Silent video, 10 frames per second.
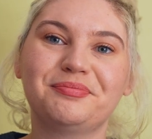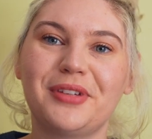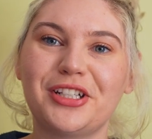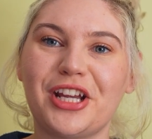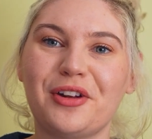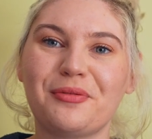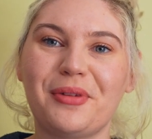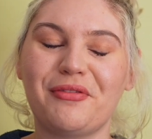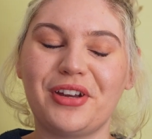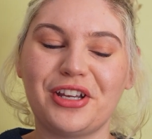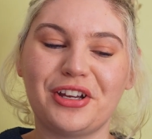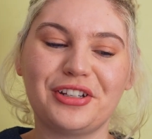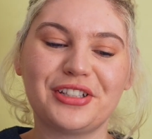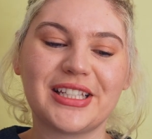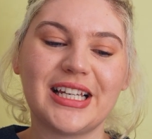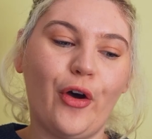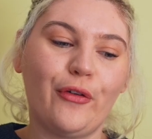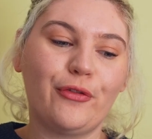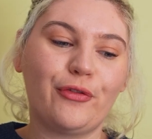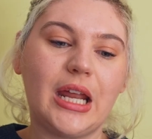my channel, my videos
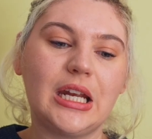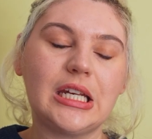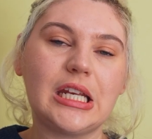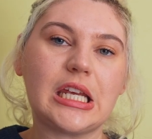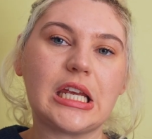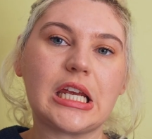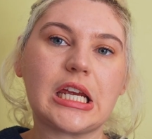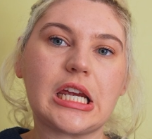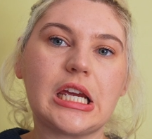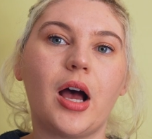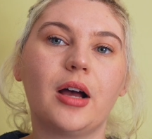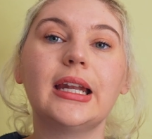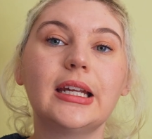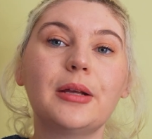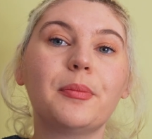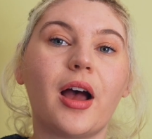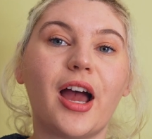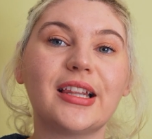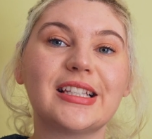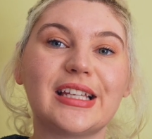of editing
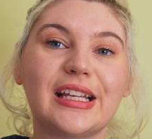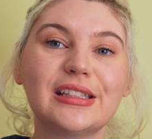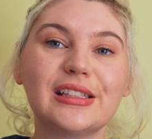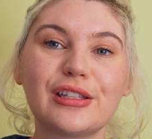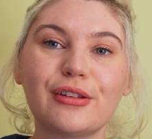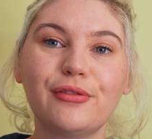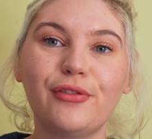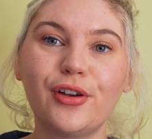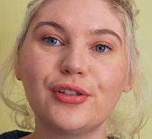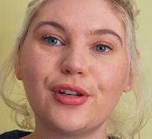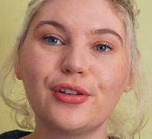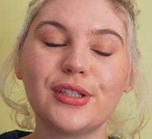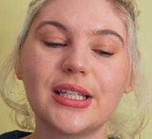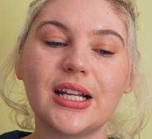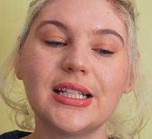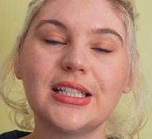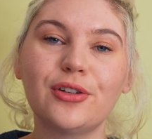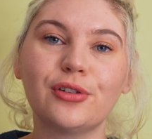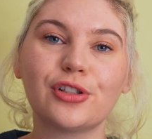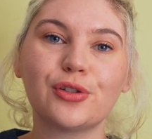behind the scenes photos that I did
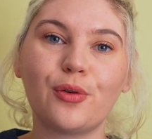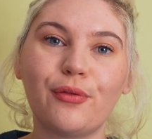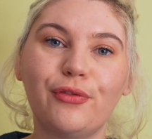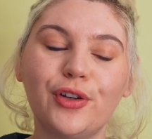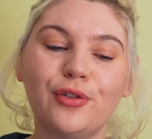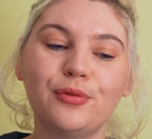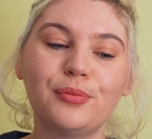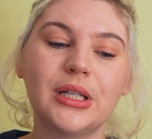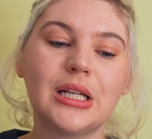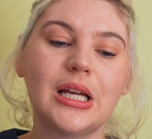on a short film.